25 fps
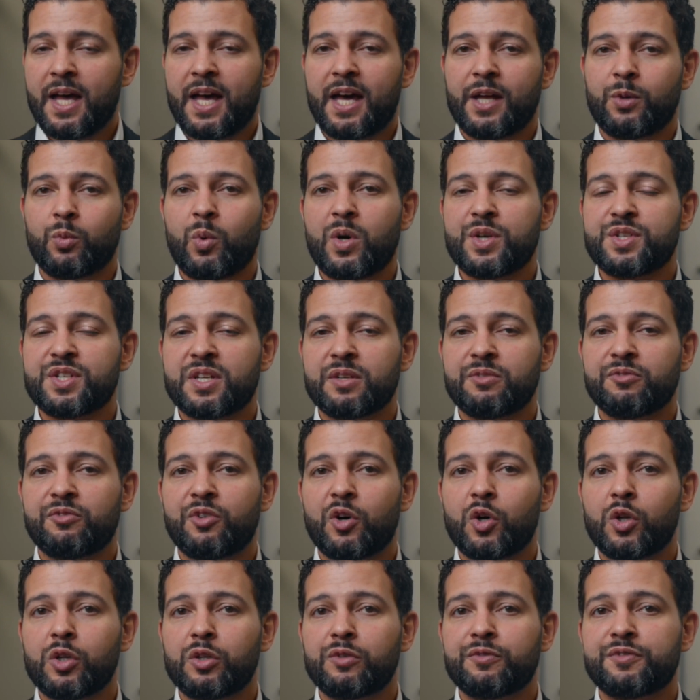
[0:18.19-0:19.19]
and what's
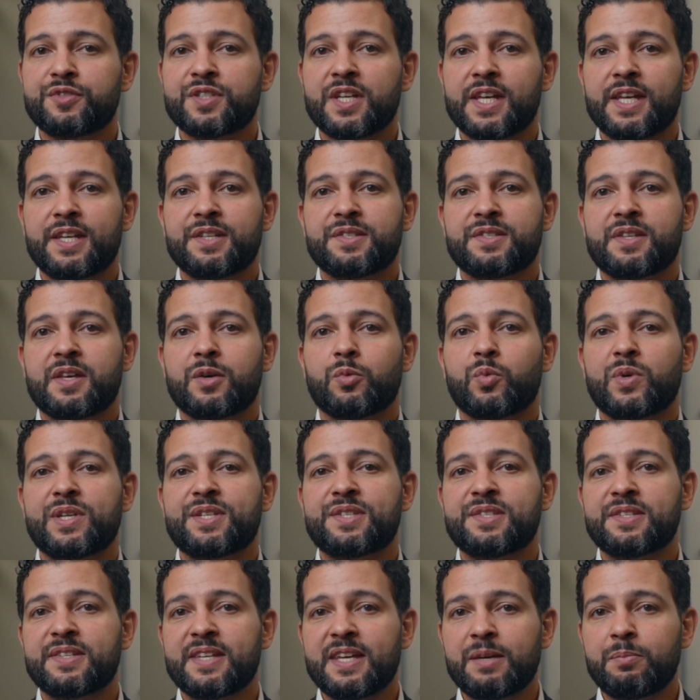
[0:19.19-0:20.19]
involved is that we
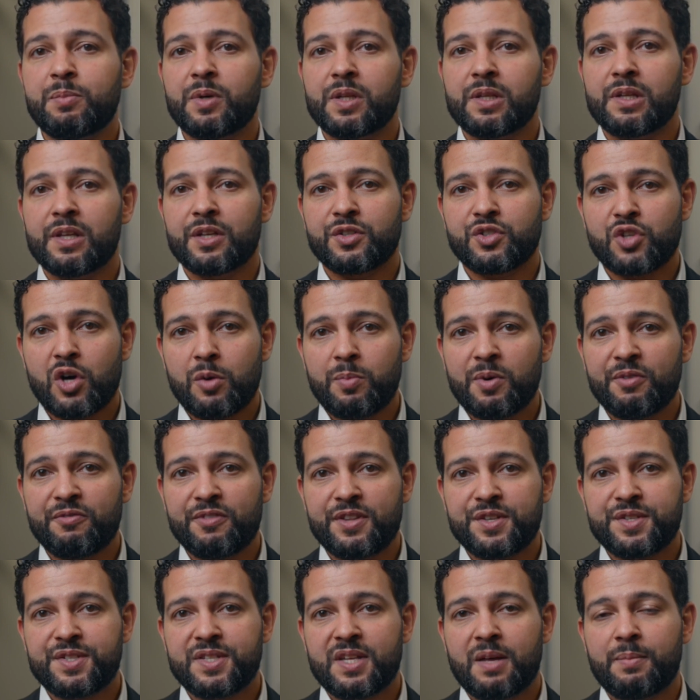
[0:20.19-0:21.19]
staple the top
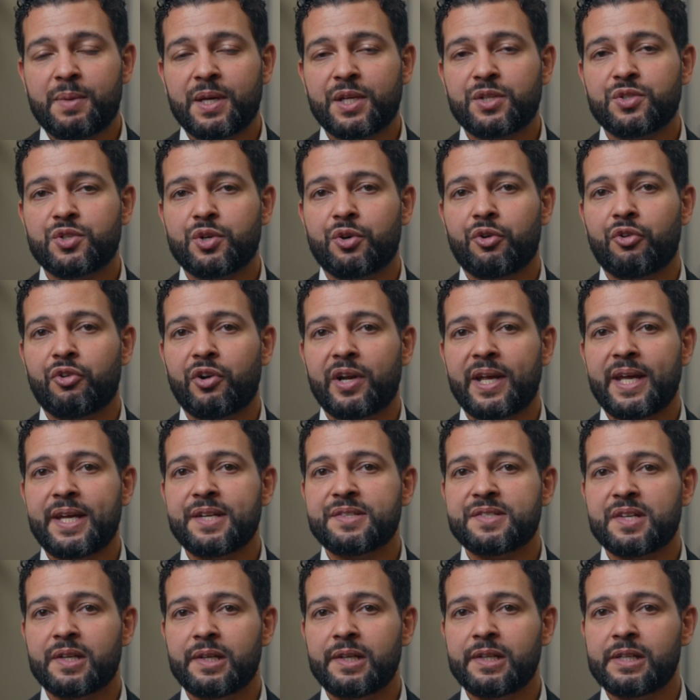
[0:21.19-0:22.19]
of the stomach to
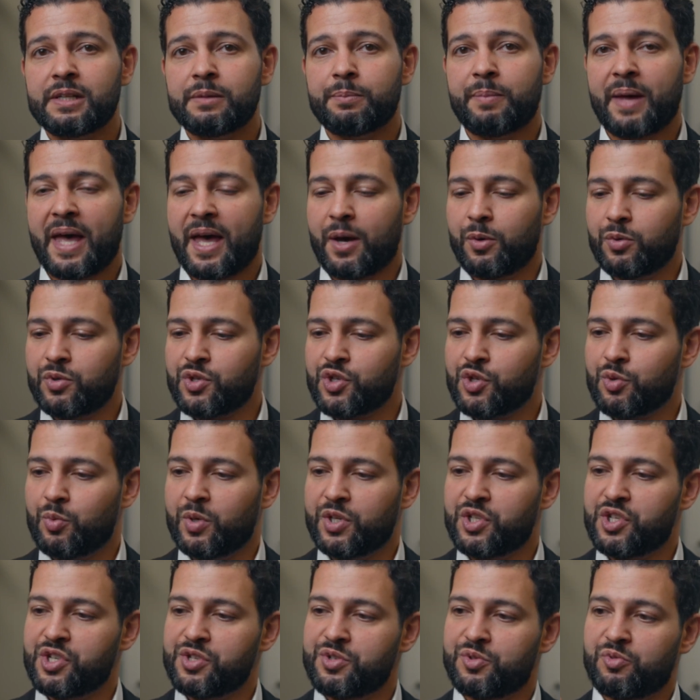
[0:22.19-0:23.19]
create a little pouch
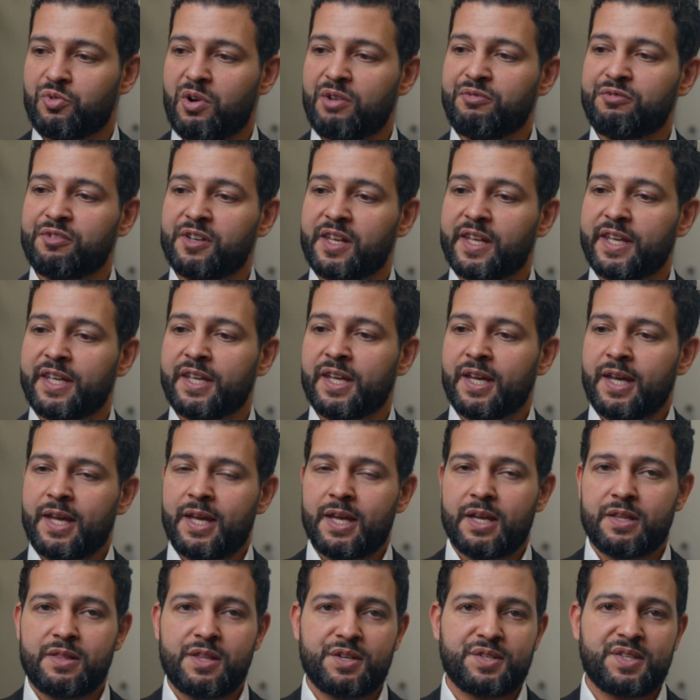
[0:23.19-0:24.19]
which is roughly
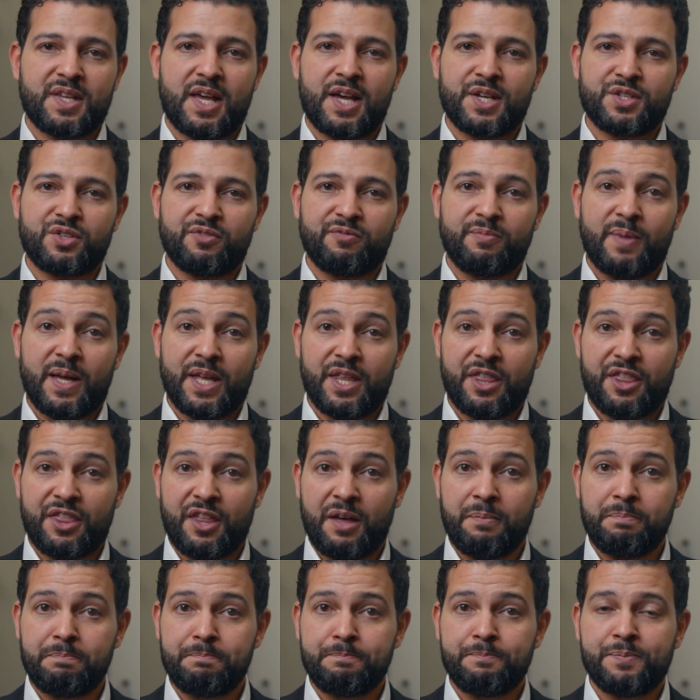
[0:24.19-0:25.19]
the size of my
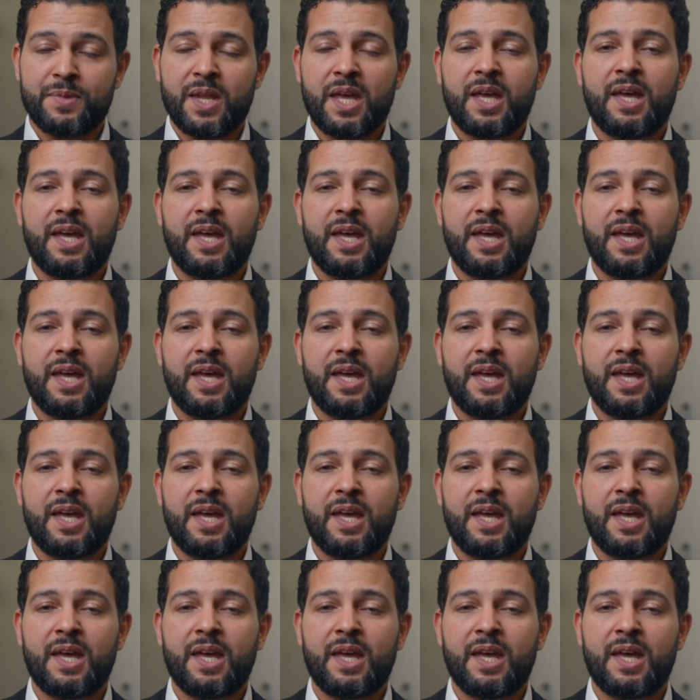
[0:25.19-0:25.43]
thumb,